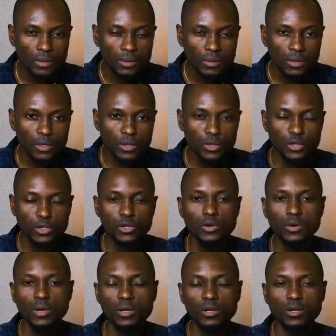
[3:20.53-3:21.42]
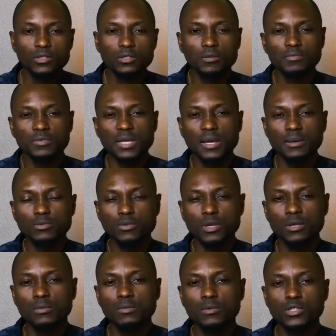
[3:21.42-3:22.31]
You know, a lot of times
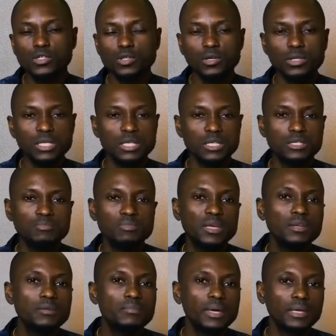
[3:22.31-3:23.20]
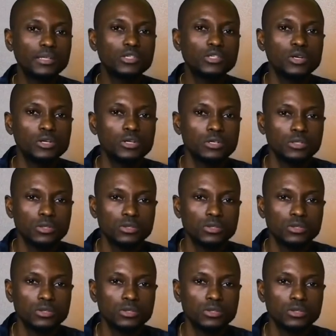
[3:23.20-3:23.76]
when study is being mentioned,